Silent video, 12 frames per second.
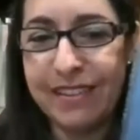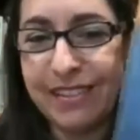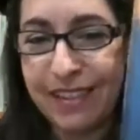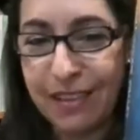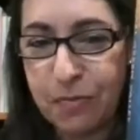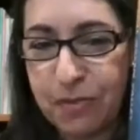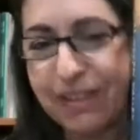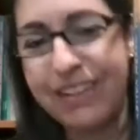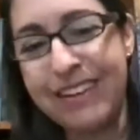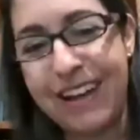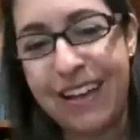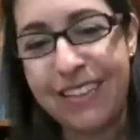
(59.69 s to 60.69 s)
this
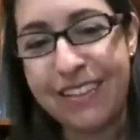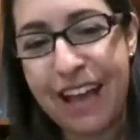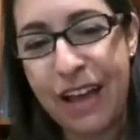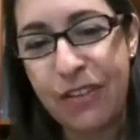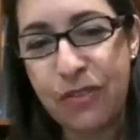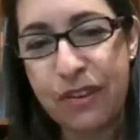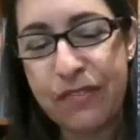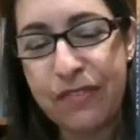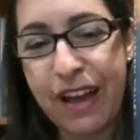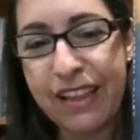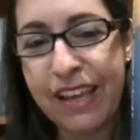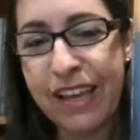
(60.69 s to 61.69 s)
book on The Last Green
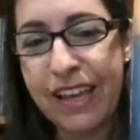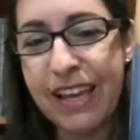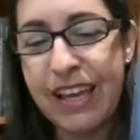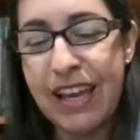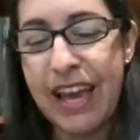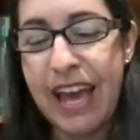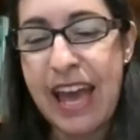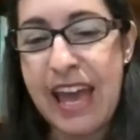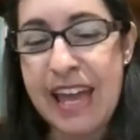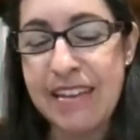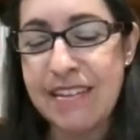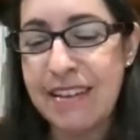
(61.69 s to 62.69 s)
Valley,
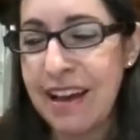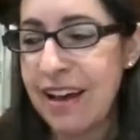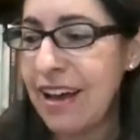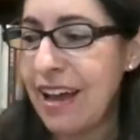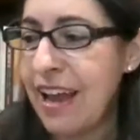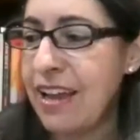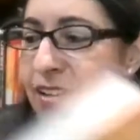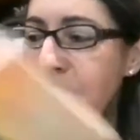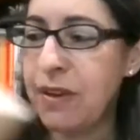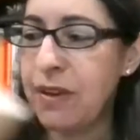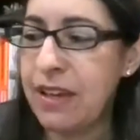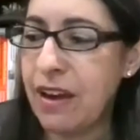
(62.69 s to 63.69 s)
and
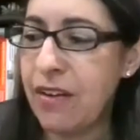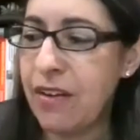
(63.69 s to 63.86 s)
we are